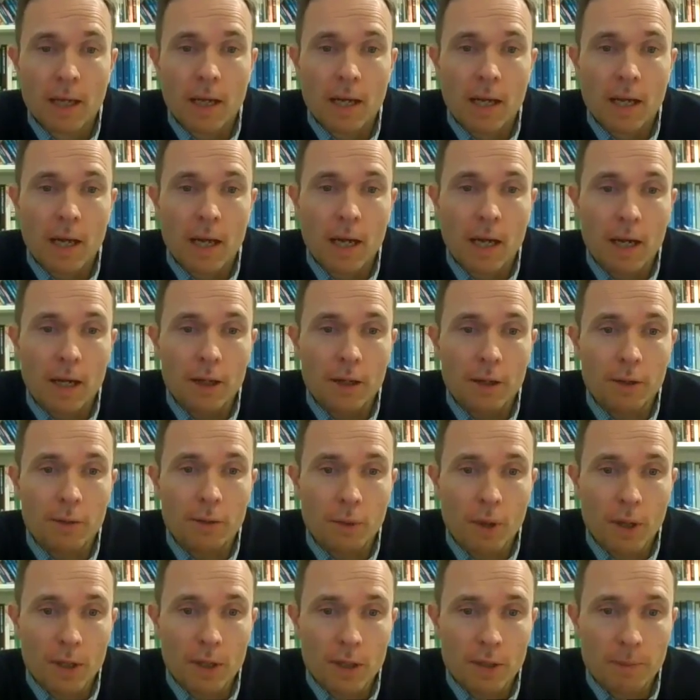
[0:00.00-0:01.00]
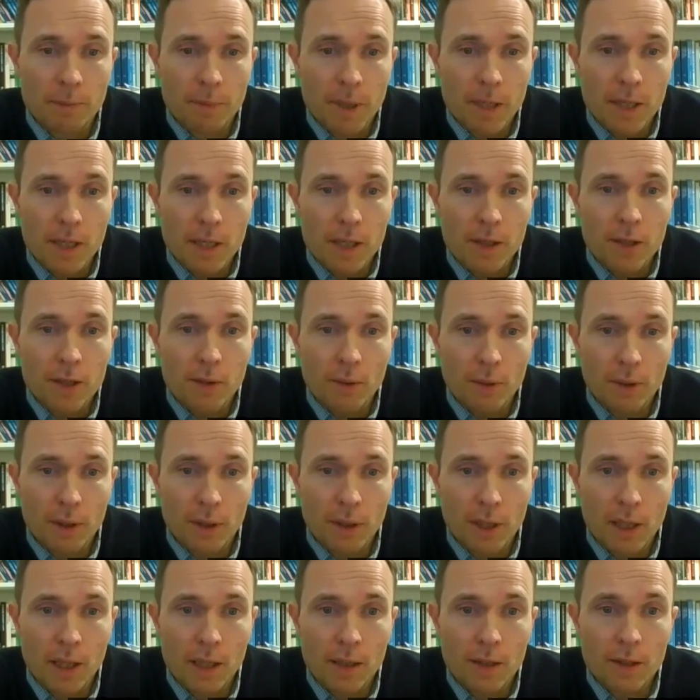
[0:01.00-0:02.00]
You'd want to be doing
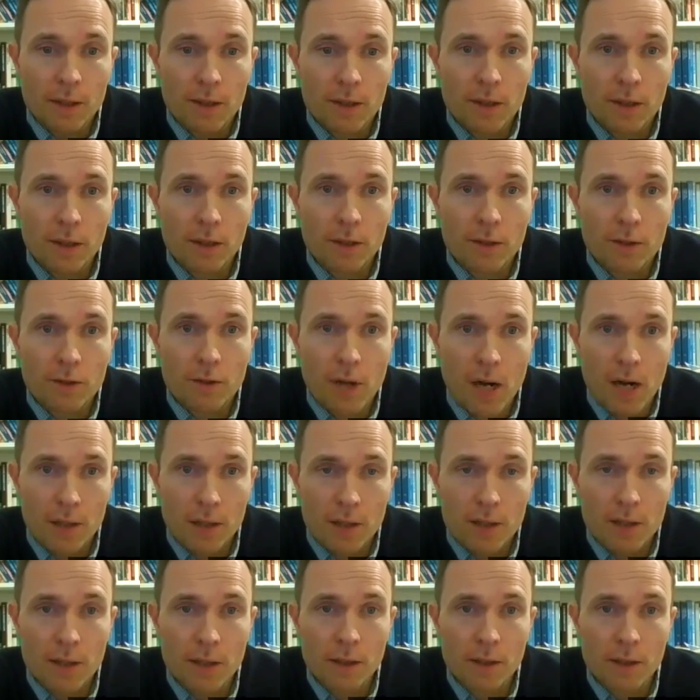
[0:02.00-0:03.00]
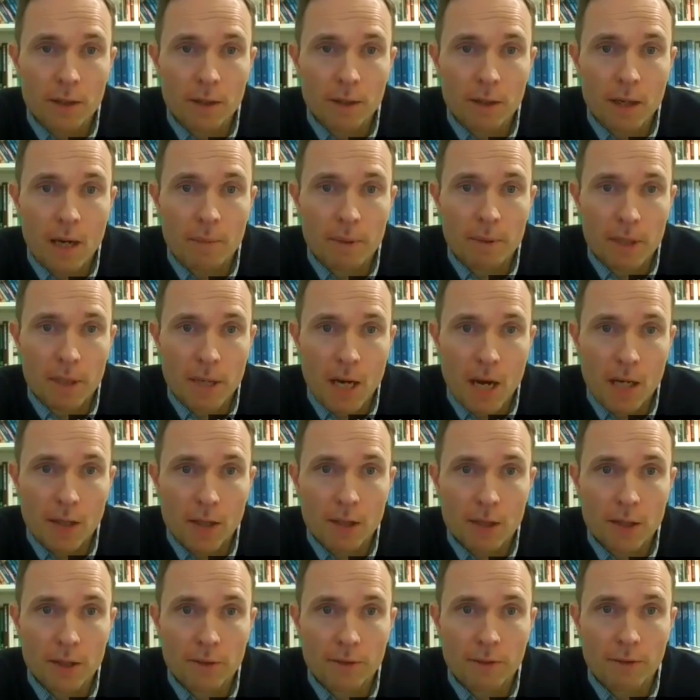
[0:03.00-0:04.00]
things to strengthen
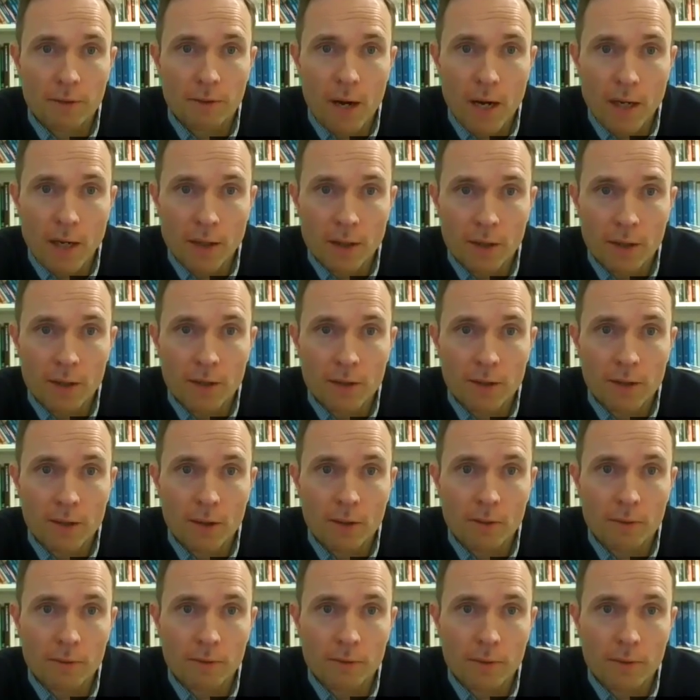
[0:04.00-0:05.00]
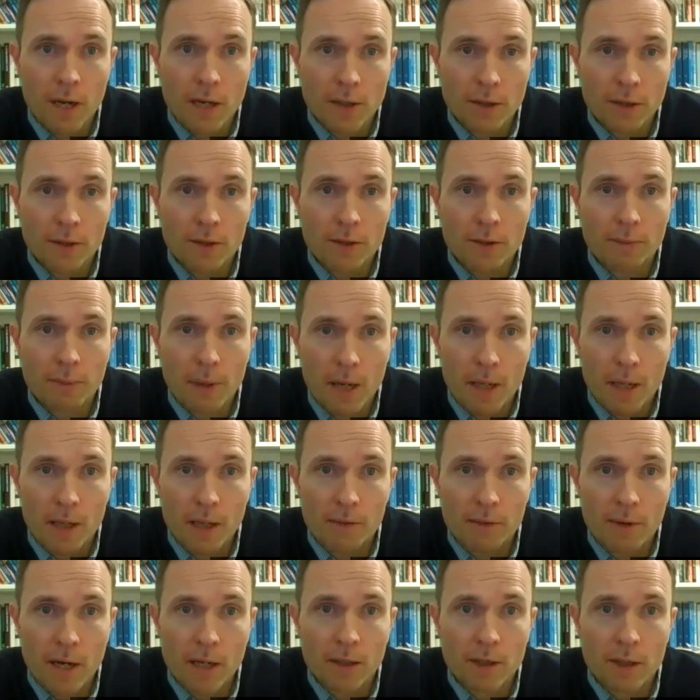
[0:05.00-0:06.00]
protections for renters, so renters who pay their
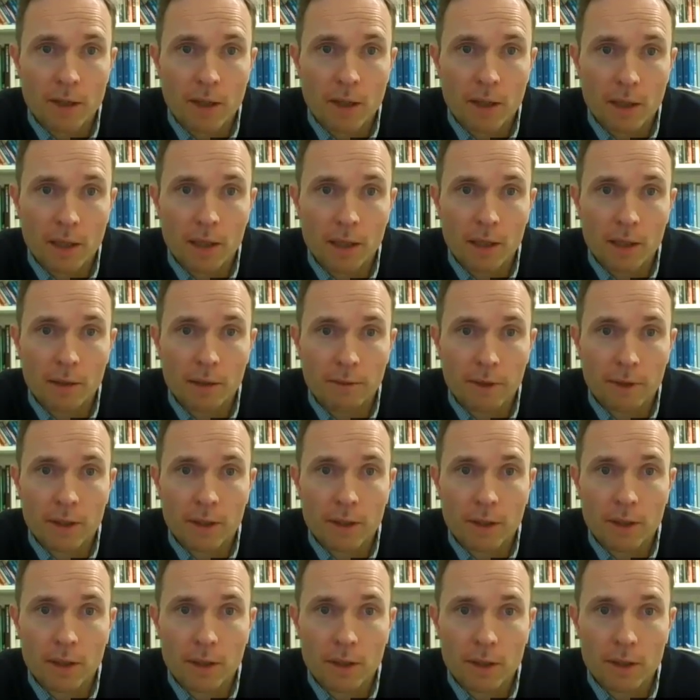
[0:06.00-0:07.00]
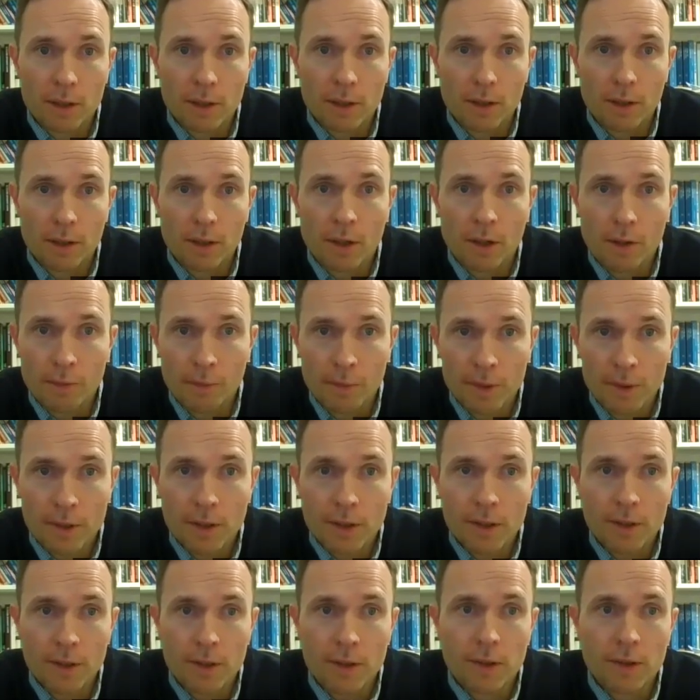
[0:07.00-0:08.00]
rent aren't getting evicted into
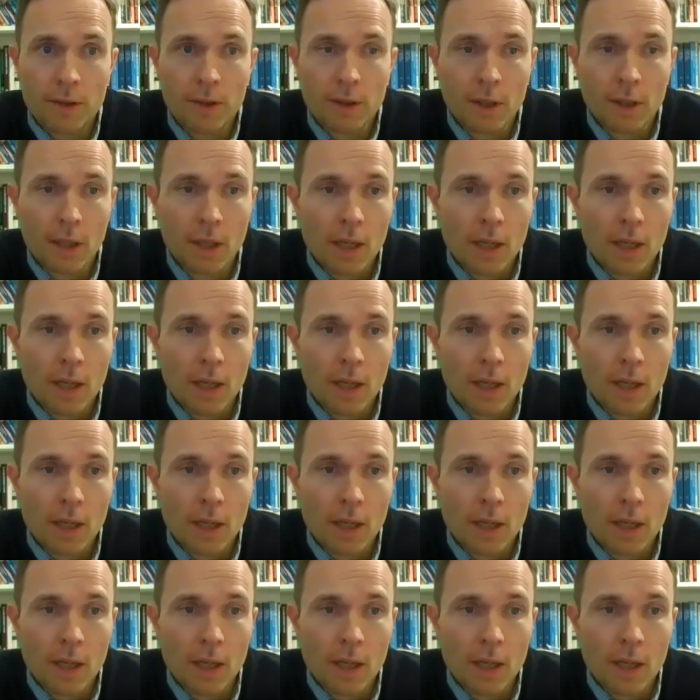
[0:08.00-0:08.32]
homelessness.